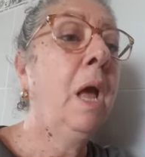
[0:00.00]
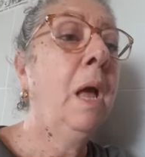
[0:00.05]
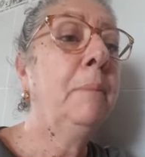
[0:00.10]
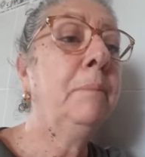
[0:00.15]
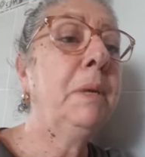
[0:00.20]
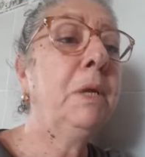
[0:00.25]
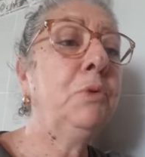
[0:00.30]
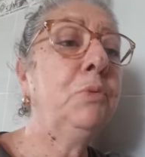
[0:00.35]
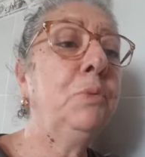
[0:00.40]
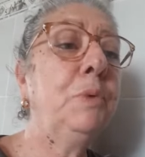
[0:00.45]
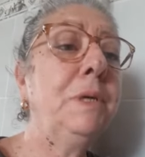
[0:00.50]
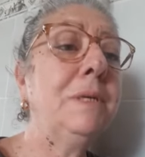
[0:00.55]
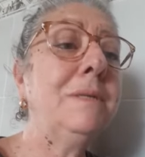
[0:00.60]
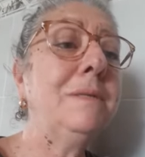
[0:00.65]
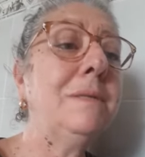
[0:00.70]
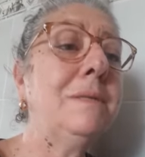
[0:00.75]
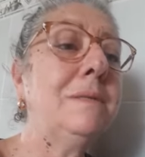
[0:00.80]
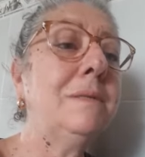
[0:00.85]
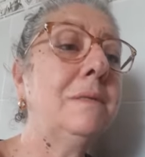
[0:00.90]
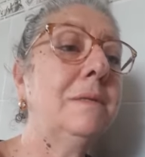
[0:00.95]

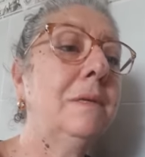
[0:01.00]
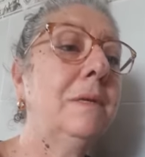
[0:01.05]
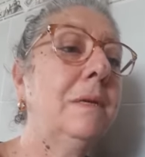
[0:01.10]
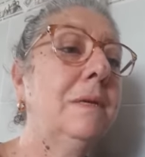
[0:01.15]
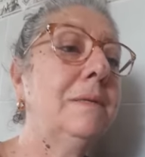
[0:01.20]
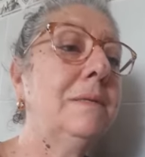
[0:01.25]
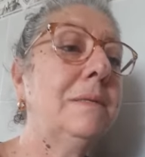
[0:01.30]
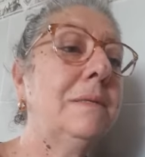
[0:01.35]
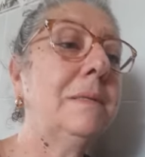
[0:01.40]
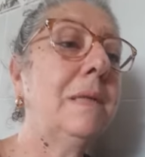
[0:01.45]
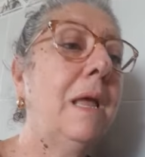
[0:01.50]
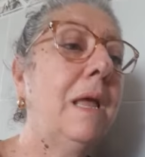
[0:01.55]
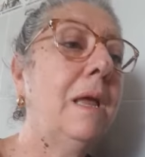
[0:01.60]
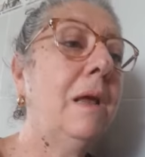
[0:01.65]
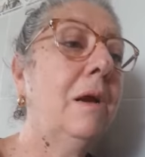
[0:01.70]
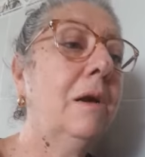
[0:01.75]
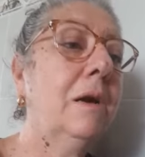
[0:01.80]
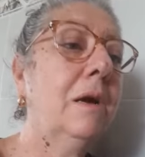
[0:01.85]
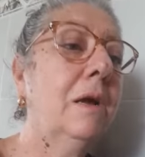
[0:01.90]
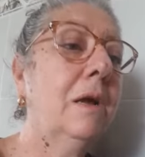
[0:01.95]
Betwixt stay
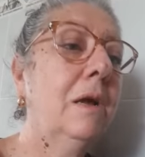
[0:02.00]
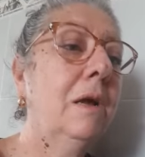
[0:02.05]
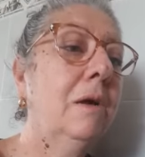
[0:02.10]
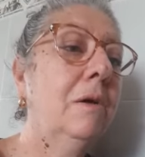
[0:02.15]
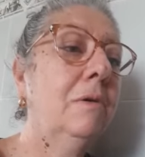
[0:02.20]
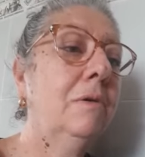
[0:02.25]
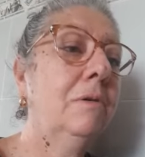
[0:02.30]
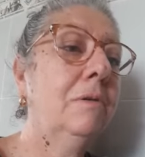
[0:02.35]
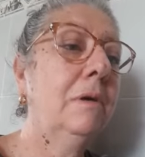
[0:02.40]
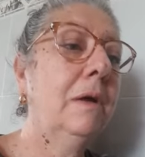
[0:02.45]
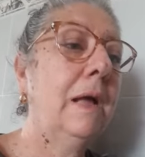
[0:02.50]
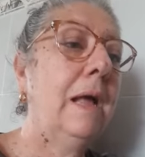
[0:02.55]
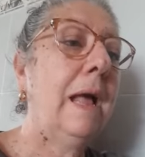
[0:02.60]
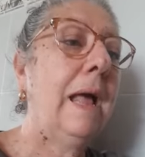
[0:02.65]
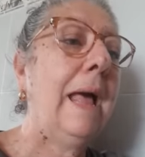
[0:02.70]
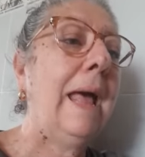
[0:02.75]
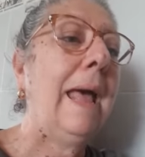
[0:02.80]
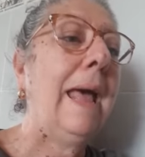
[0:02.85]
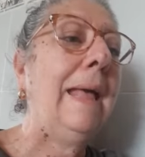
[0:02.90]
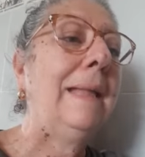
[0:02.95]
or go,
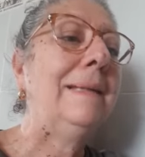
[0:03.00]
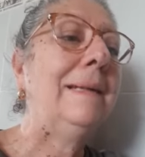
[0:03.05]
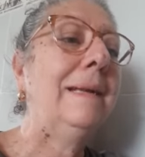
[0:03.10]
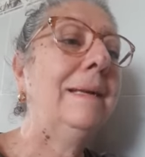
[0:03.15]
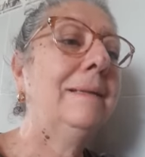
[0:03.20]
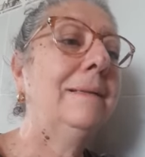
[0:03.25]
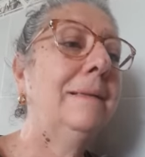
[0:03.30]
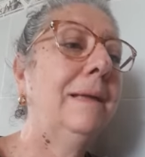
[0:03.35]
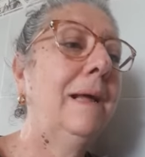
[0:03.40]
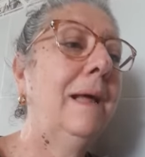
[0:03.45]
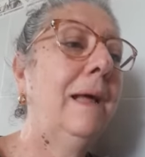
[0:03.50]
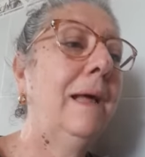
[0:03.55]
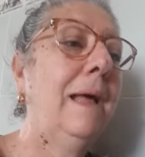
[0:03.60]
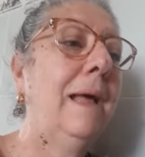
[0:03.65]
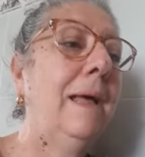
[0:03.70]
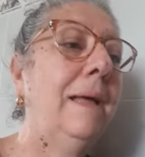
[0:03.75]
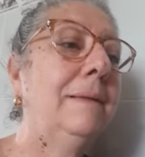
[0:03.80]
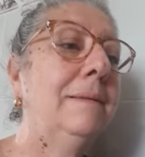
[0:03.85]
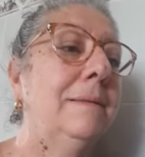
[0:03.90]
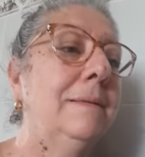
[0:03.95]
Adler the
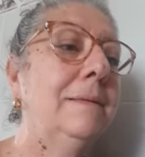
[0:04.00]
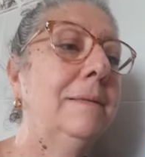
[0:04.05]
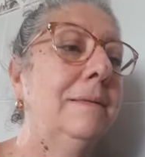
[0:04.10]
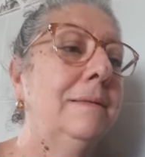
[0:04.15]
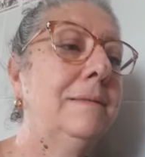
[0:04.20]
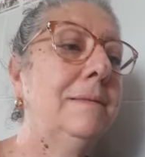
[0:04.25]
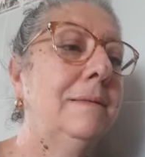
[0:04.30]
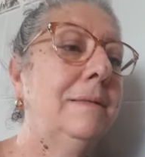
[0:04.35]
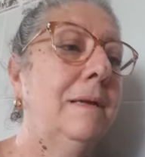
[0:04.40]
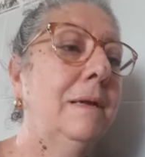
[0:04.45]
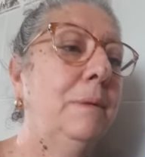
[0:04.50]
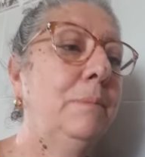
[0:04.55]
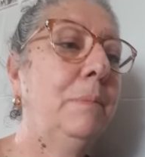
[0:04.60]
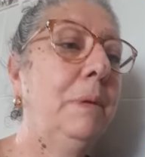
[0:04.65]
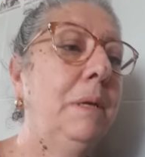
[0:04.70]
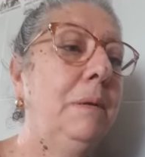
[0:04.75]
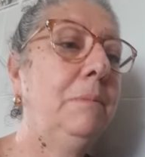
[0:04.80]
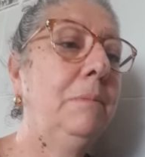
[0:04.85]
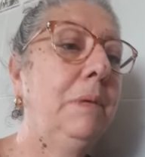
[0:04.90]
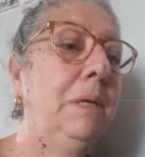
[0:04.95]
head
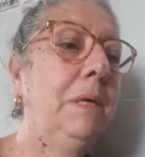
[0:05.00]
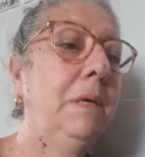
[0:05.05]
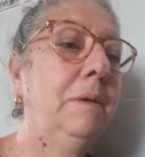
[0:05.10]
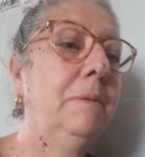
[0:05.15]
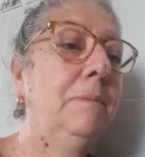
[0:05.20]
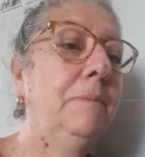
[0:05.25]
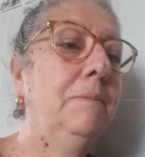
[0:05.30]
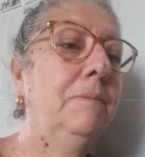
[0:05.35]
disturbing me.